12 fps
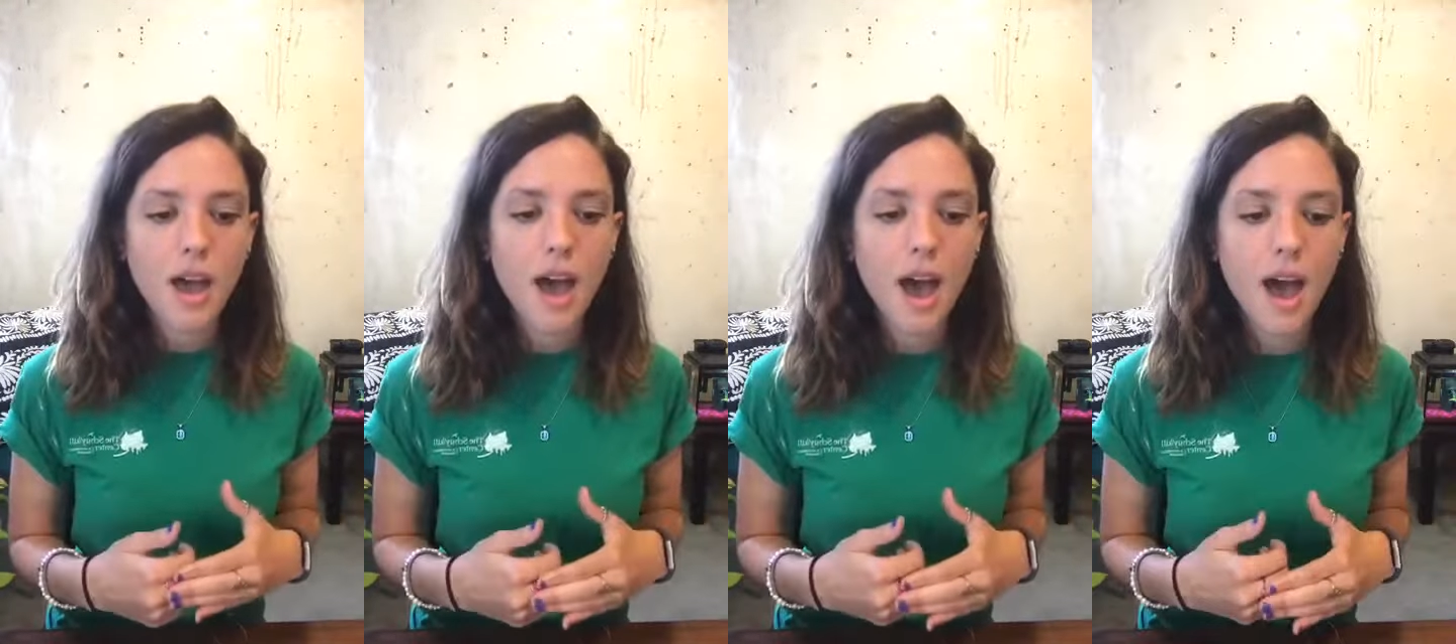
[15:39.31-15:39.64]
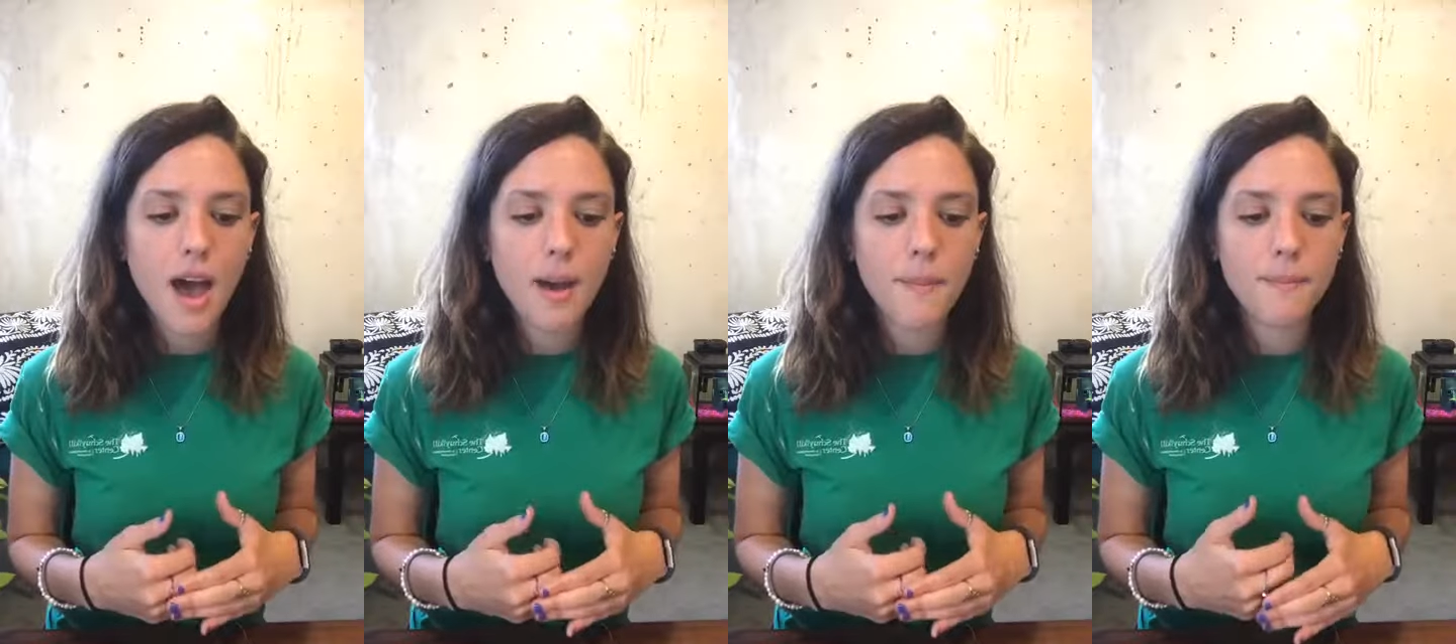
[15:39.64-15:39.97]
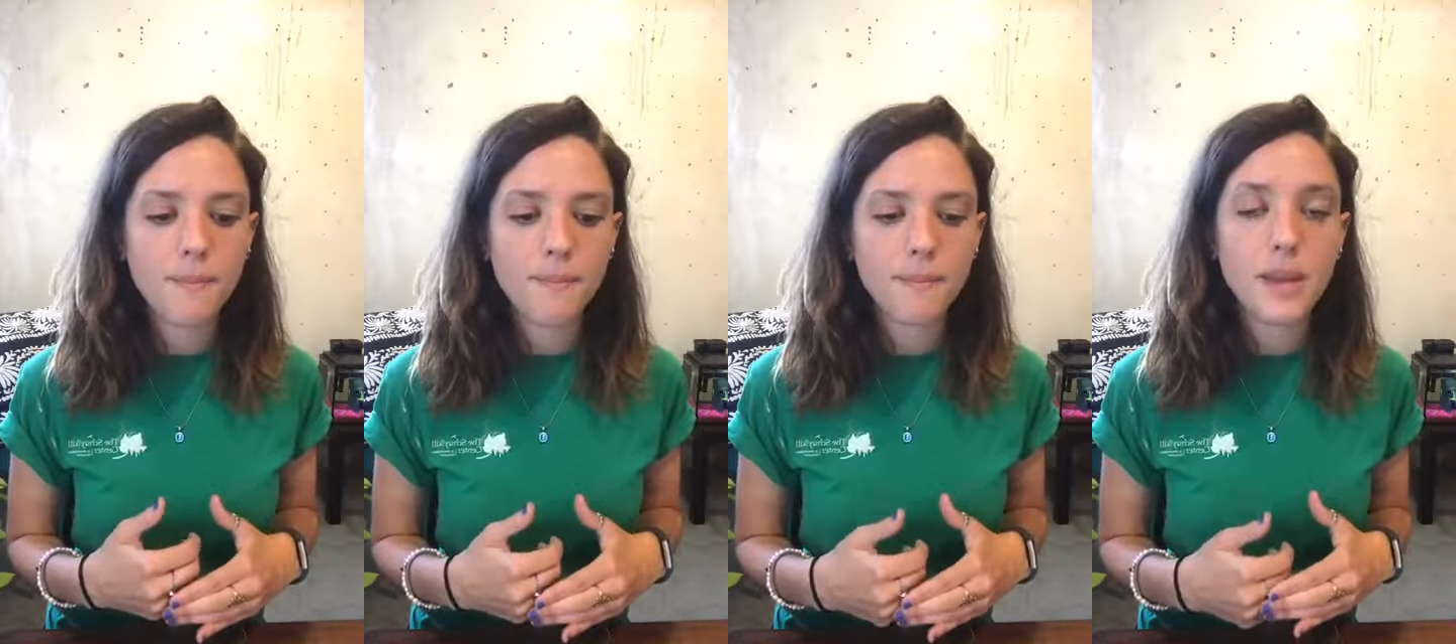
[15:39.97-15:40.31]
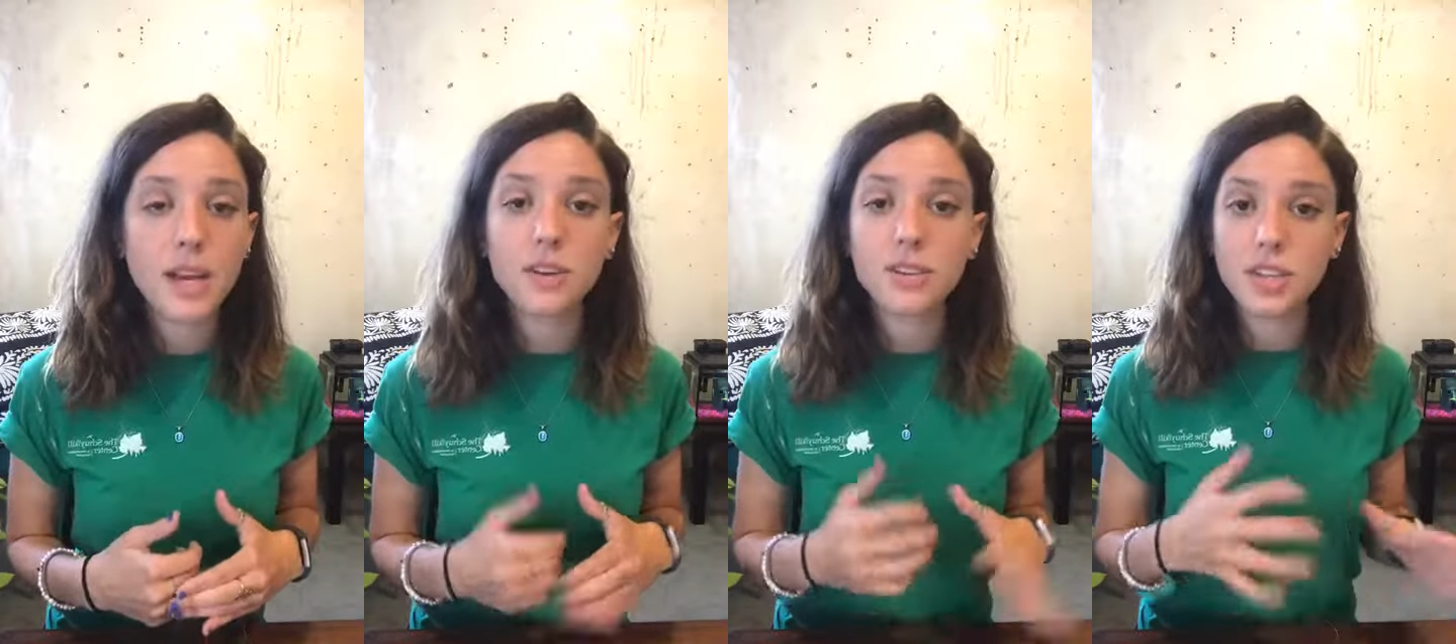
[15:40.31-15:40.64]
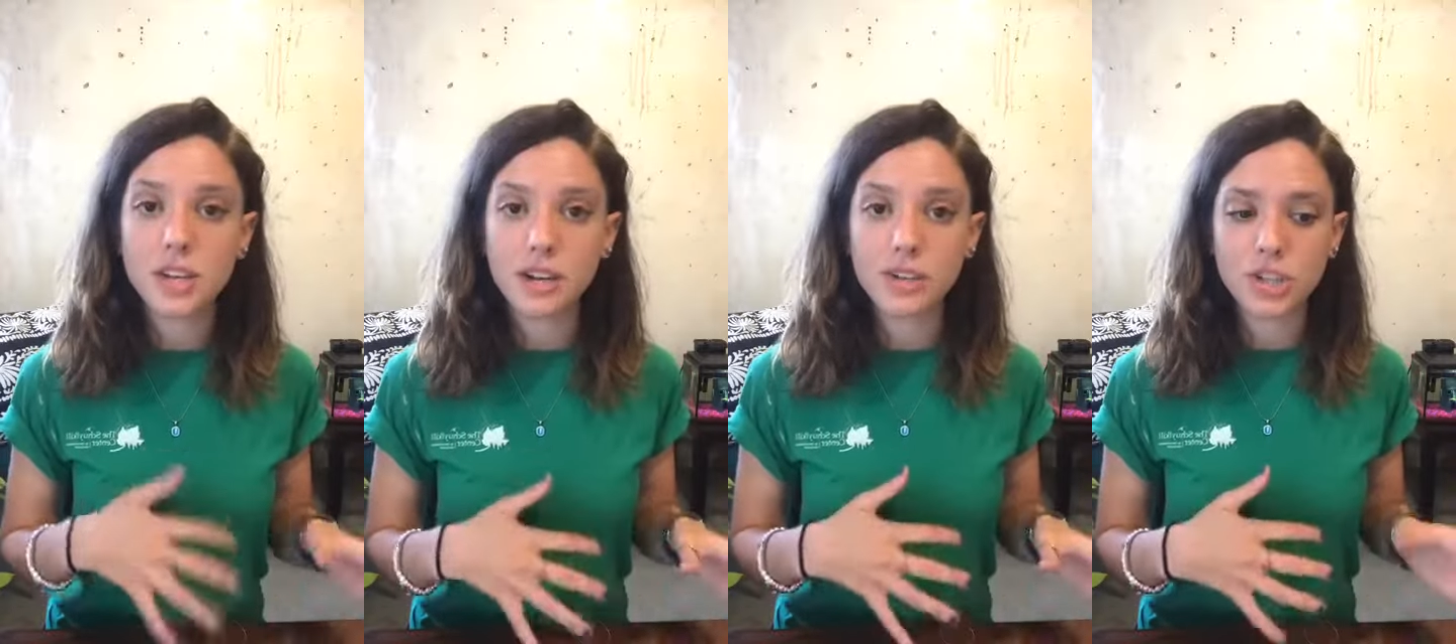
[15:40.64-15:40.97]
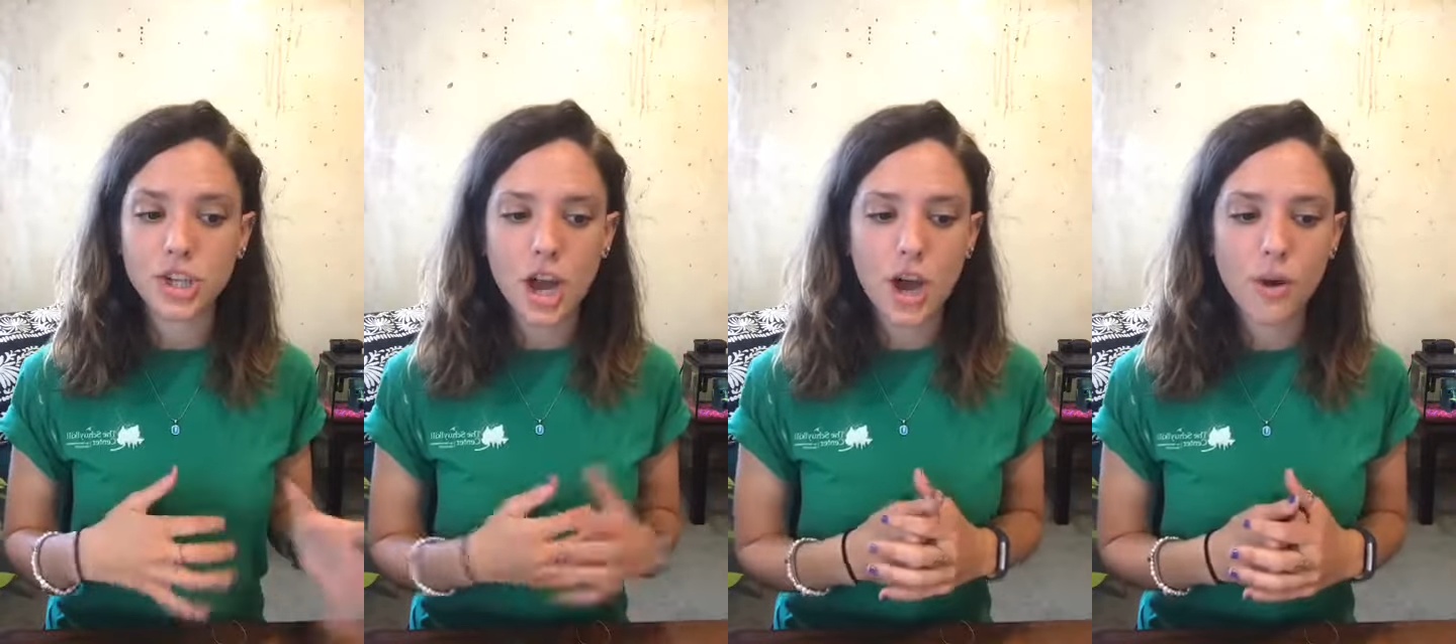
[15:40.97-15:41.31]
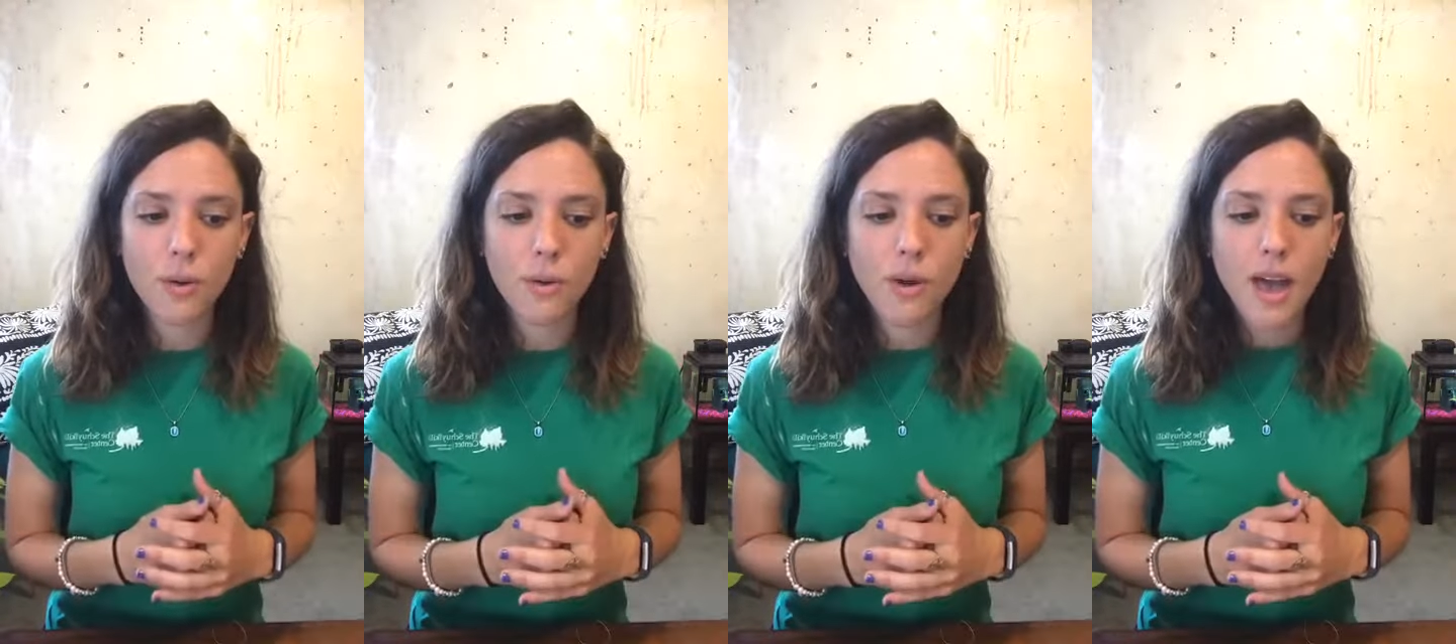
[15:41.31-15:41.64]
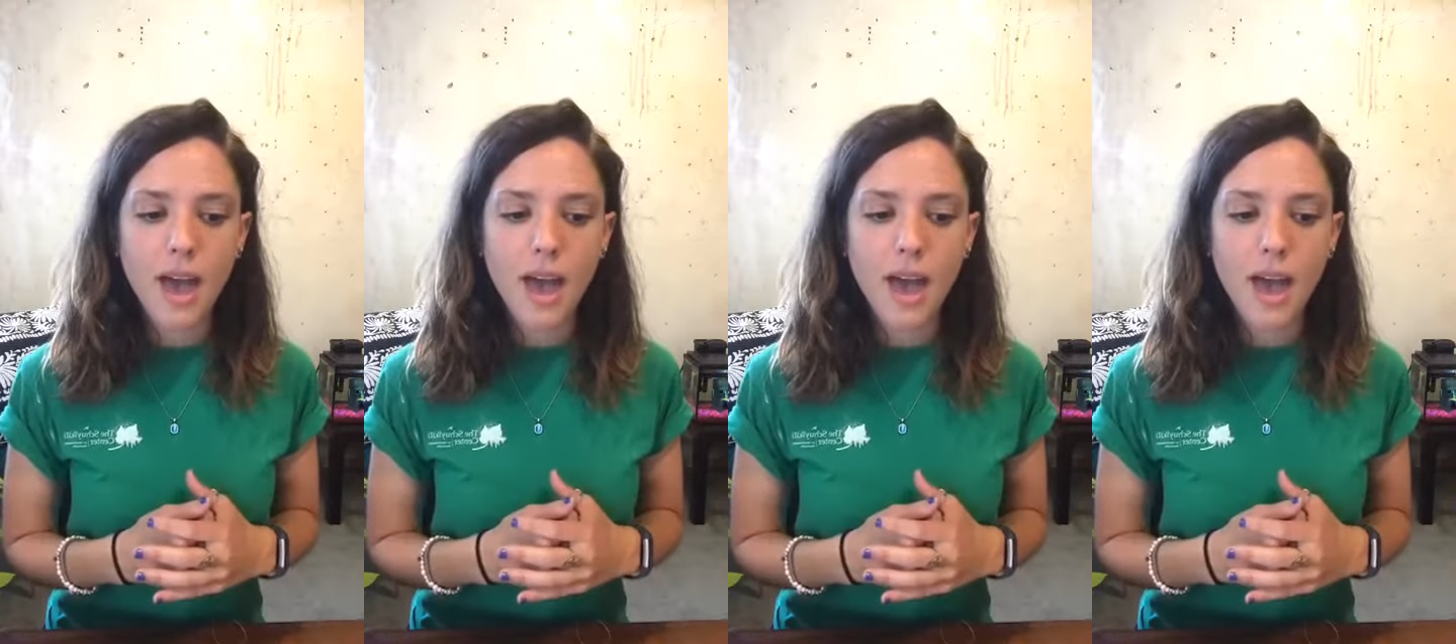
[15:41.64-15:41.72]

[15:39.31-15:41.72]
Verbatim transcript: um, years and years ago